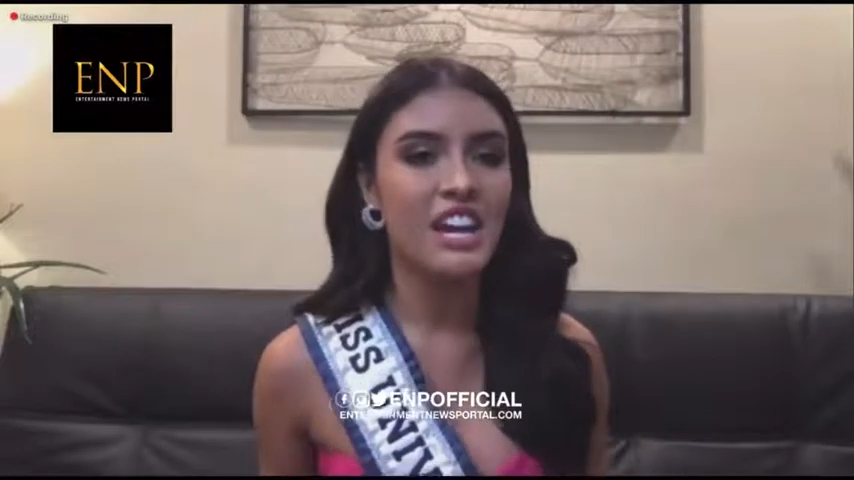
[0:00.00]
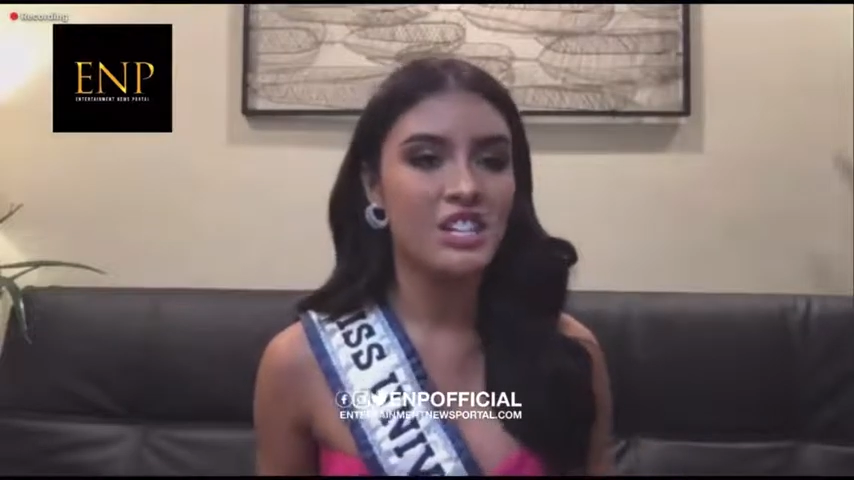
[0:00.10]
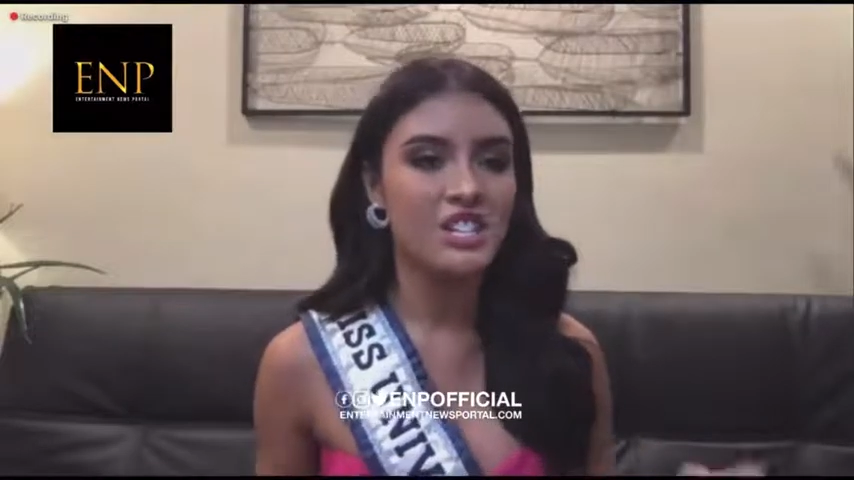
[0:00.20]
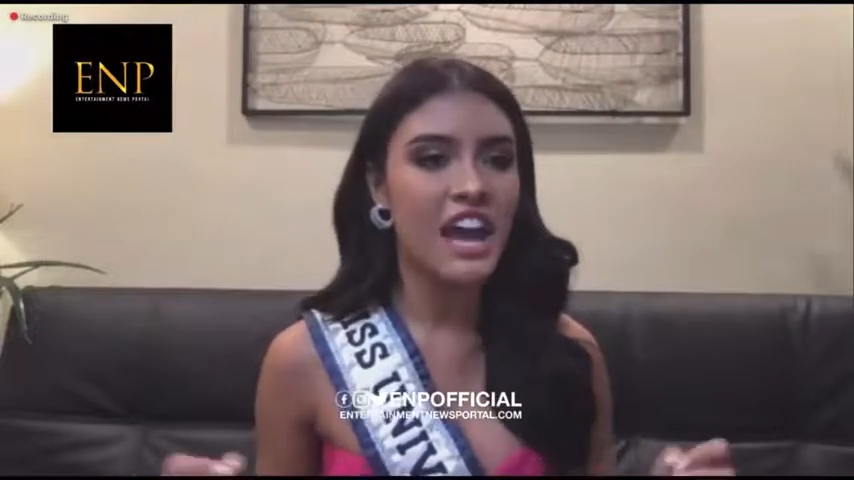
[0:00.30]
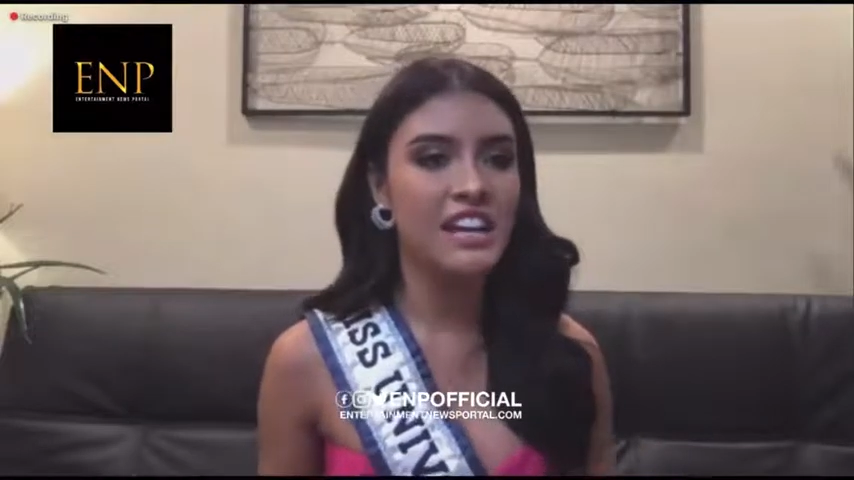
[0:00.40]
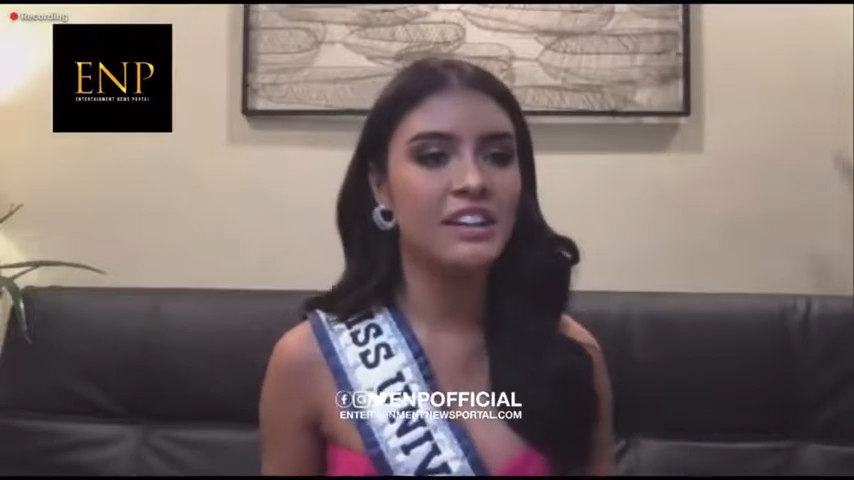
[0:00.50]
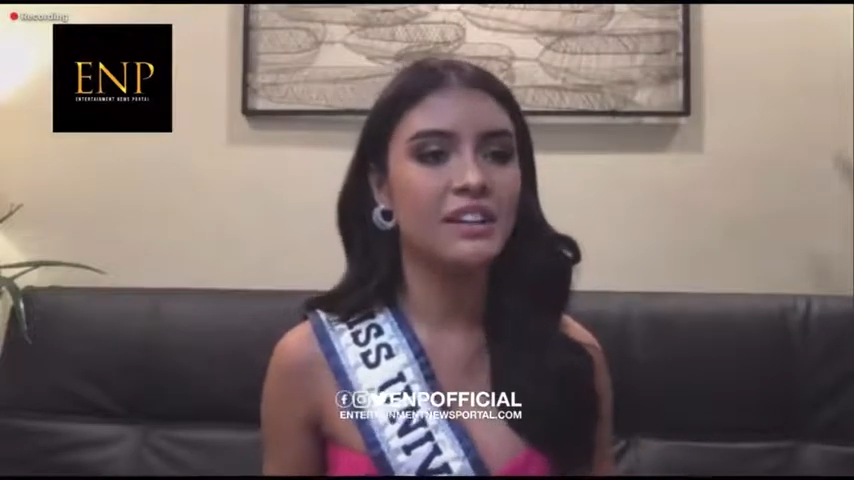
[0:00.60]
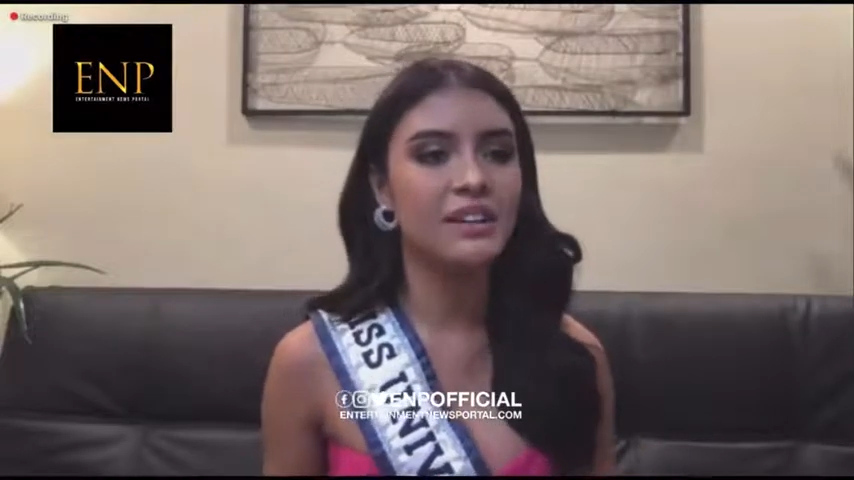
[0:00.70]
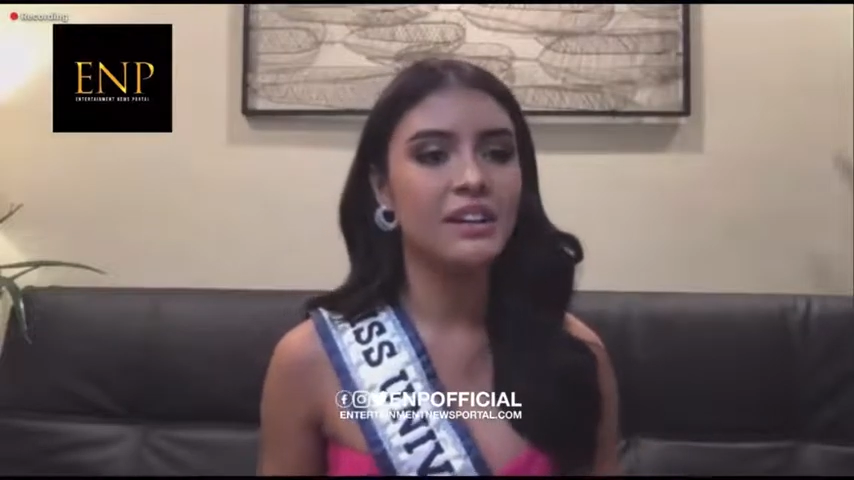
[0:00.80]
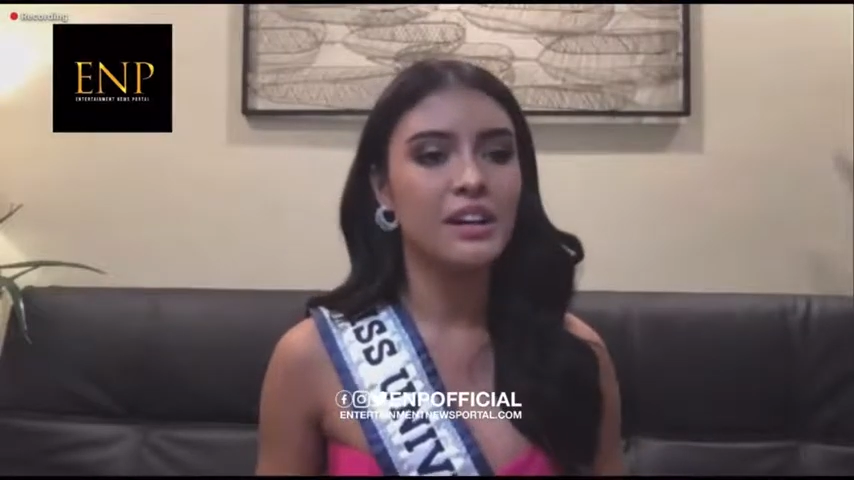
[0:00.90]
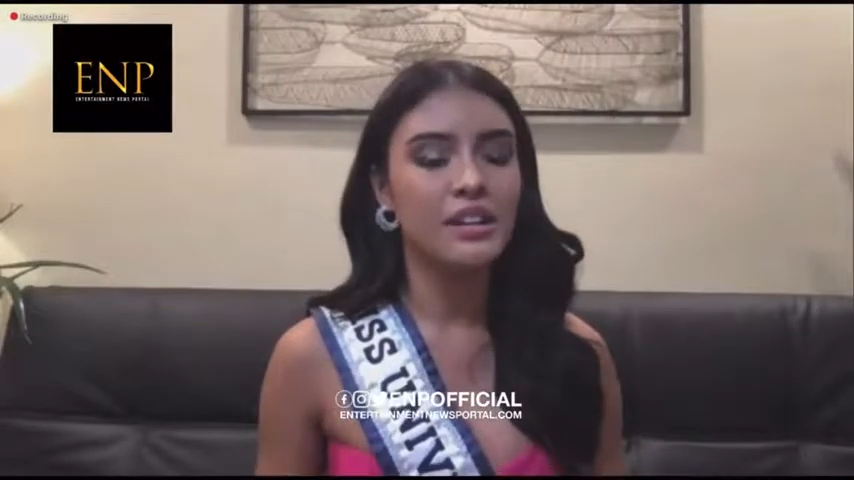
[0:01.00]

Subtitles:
Channel